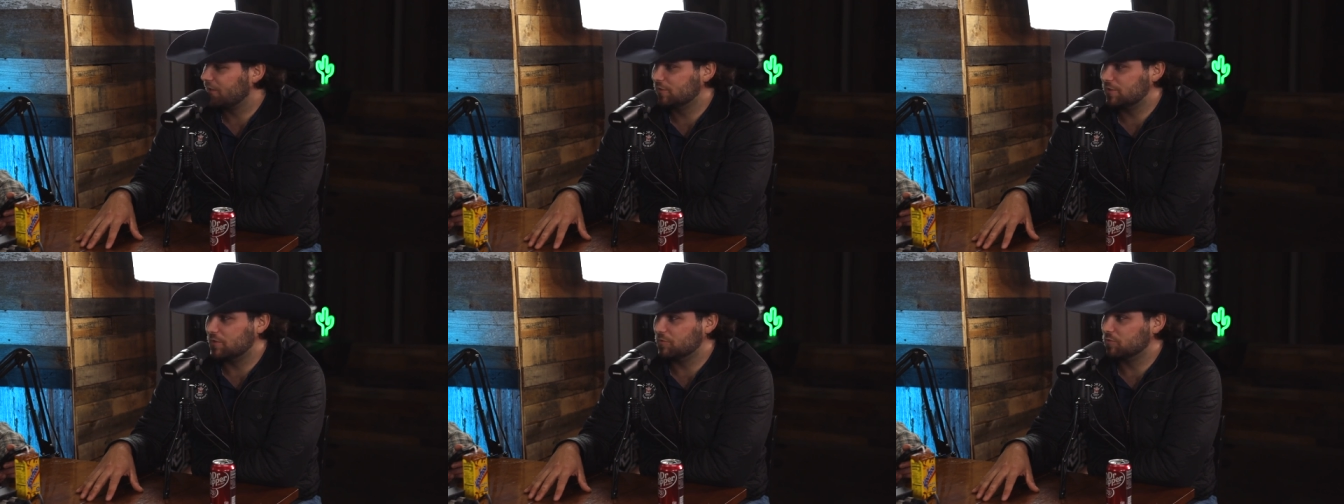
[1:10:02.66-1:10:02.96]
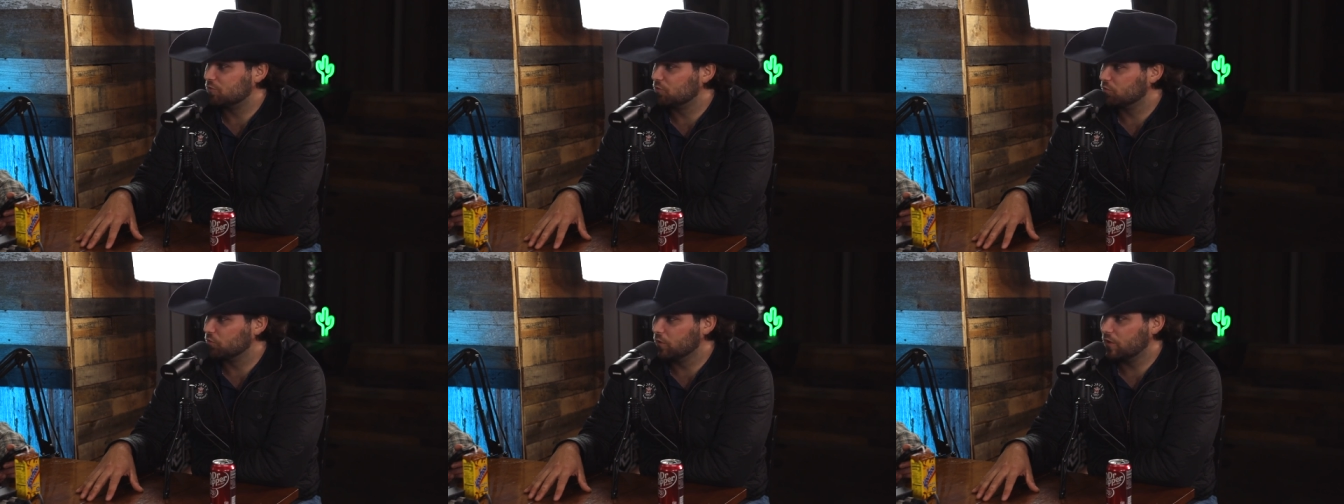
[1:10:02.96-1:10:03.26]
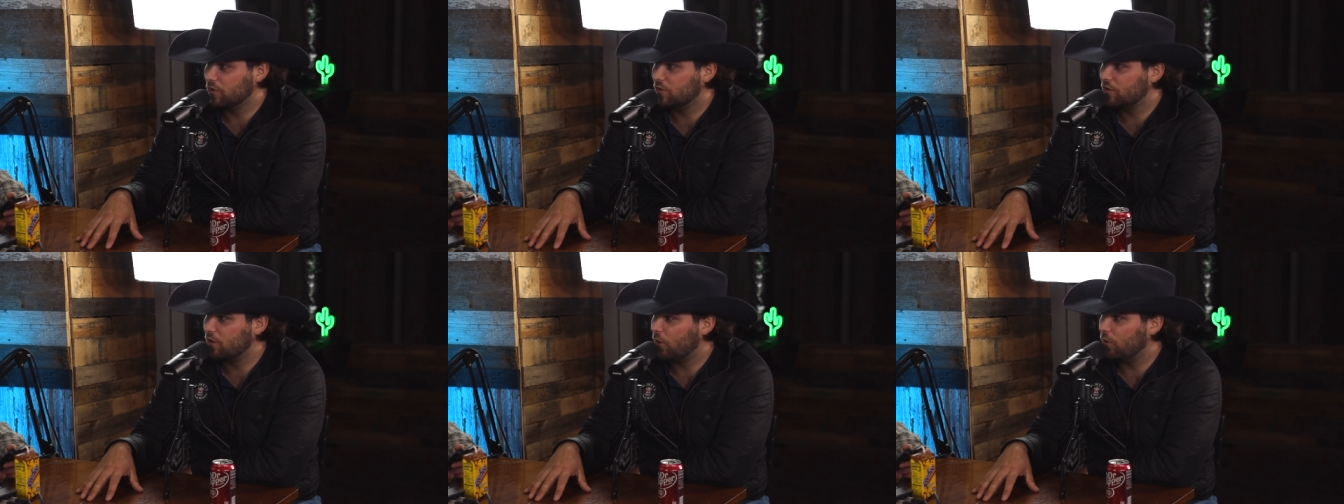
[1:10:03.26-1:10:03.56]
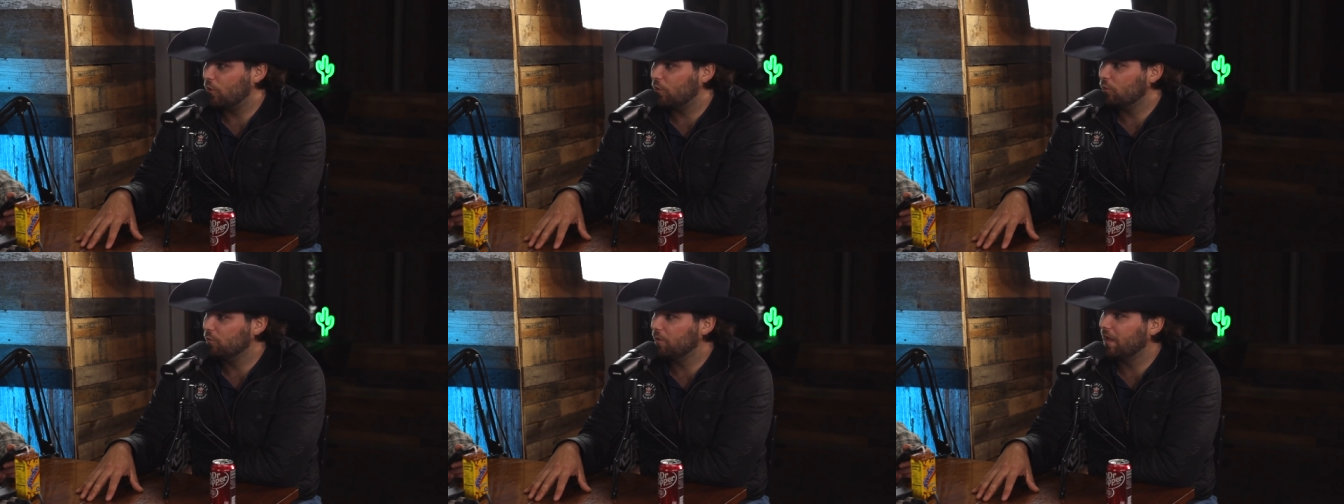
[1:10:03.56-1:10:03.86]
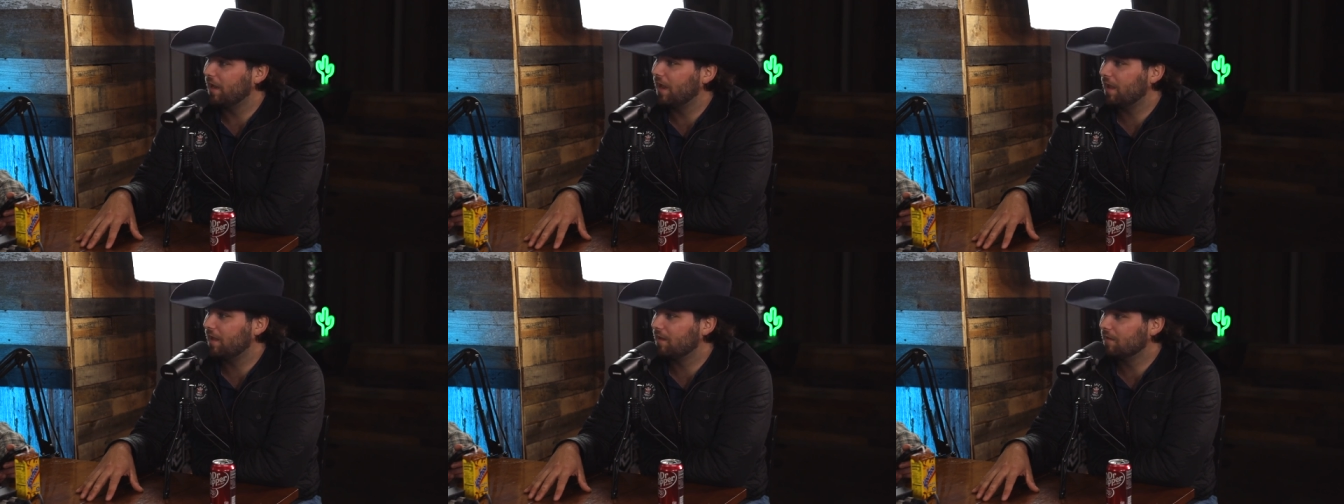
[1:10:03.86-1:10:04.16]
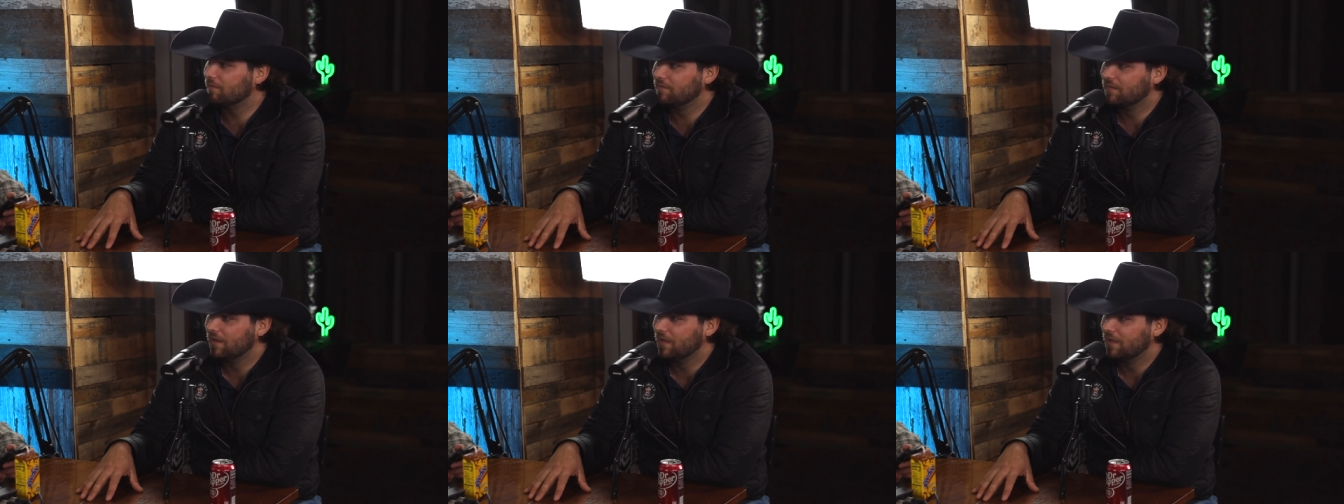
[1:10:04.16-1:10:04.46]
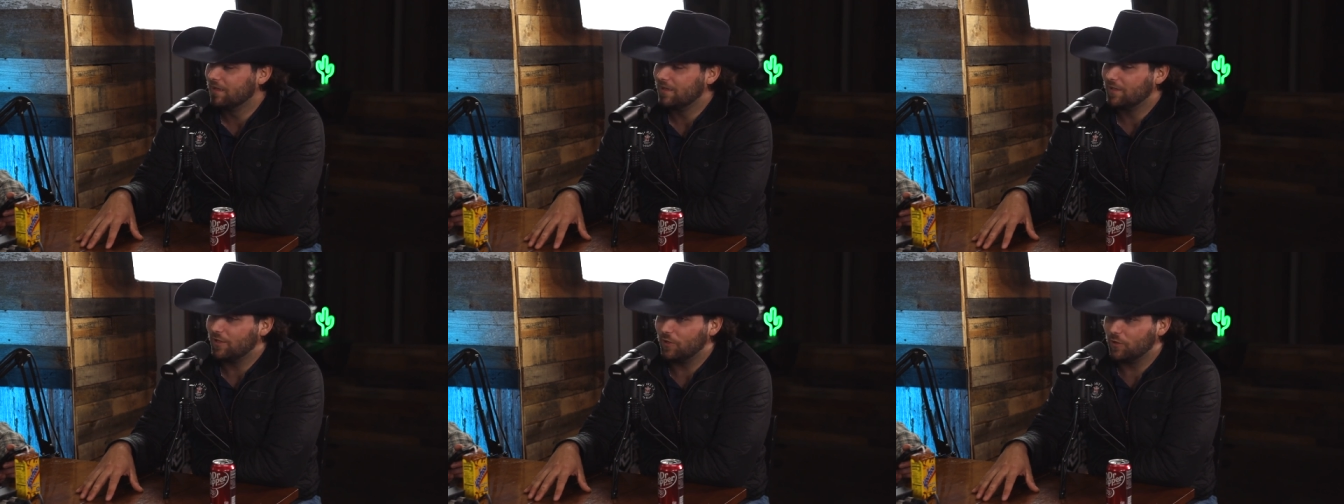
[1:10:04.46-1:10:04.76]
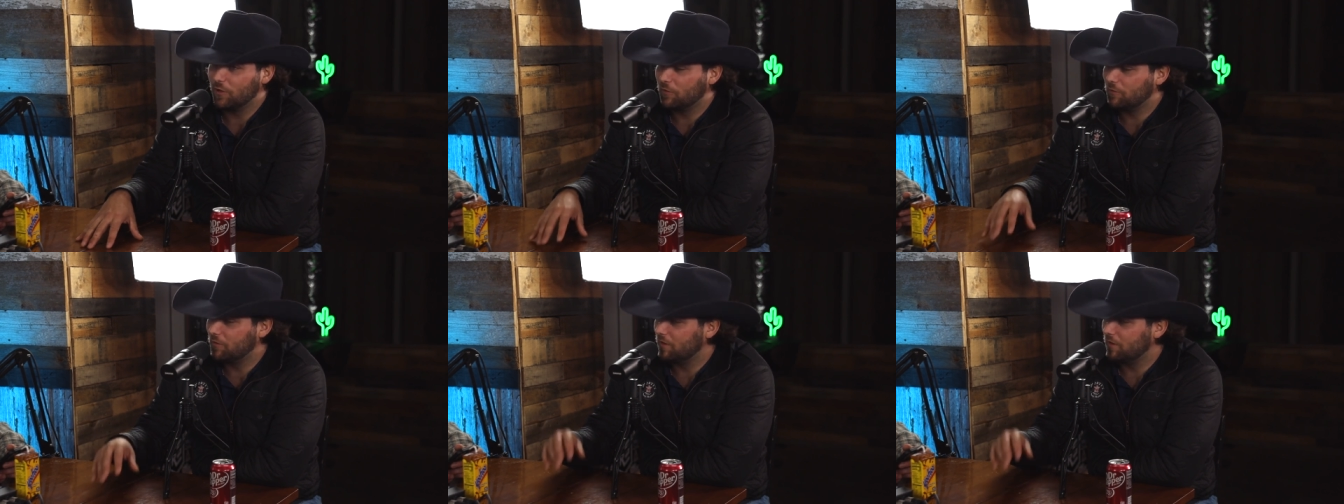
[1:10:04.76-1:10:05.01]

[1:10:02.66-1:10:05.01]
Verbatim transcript: because it was real cold. They had, you know,